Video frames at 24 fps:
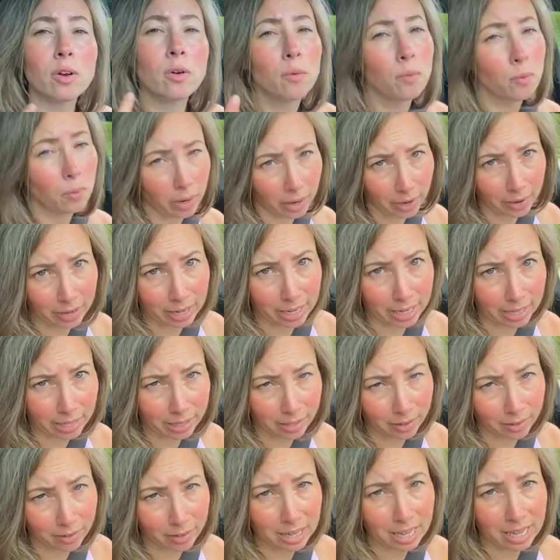gonna wear it,
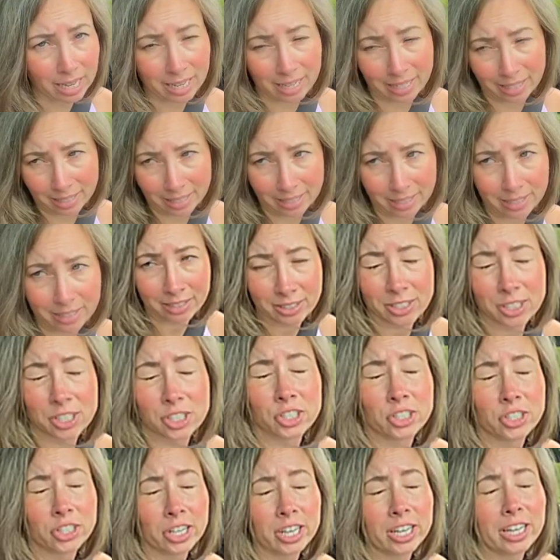okay?
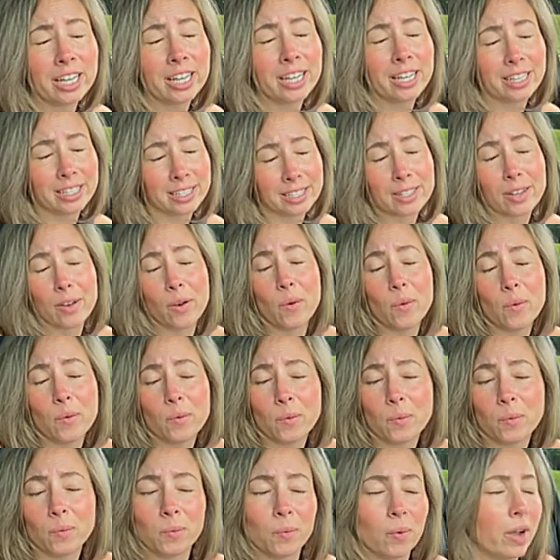She is
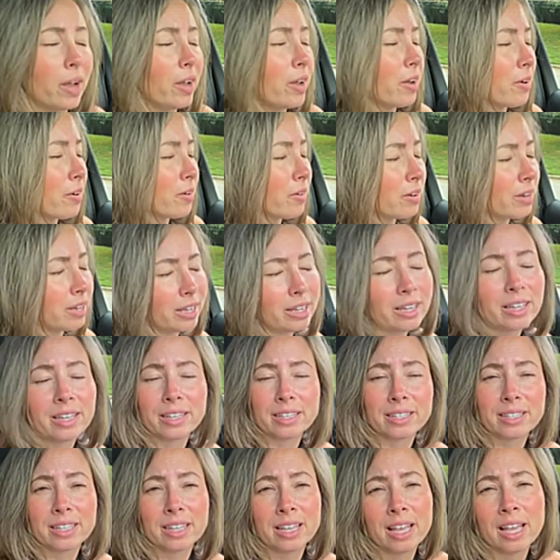gonna wear
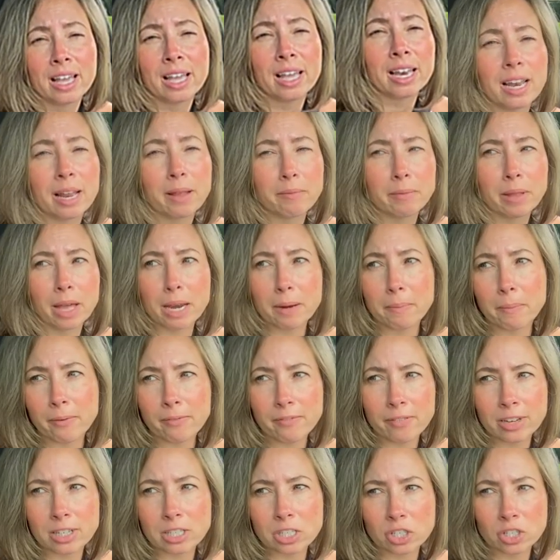it. And I'm not a
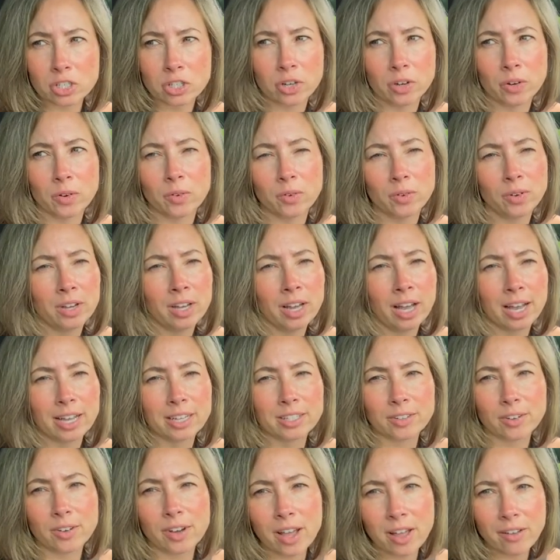professional. I
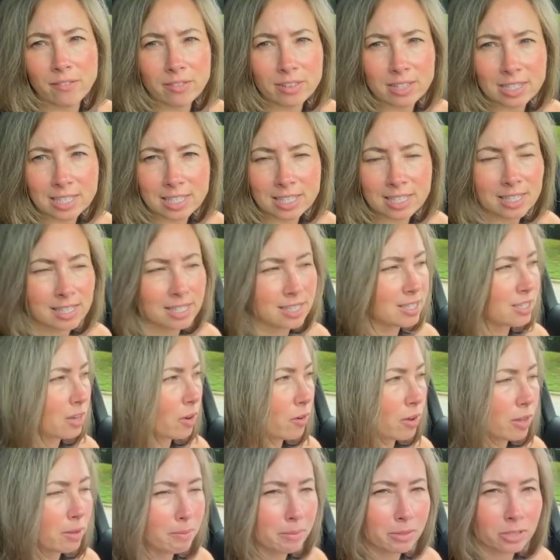don't have a
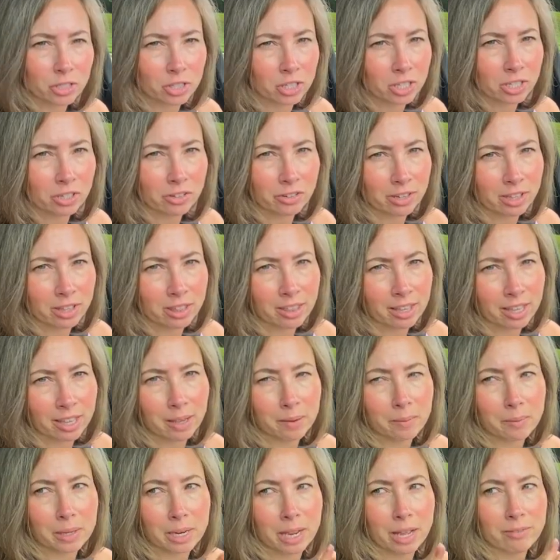sewing machine or anything.
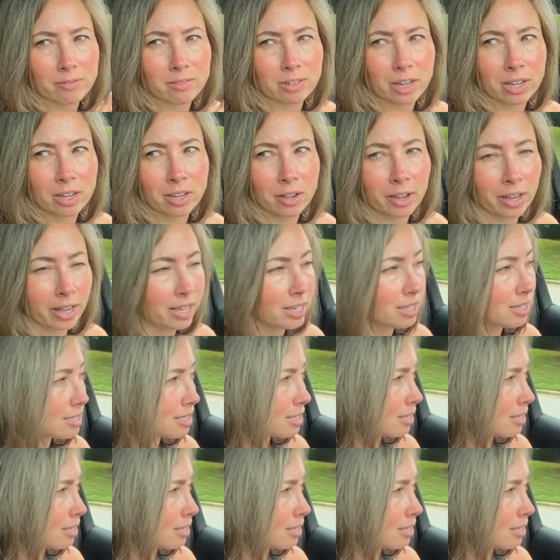I'm going to have to hand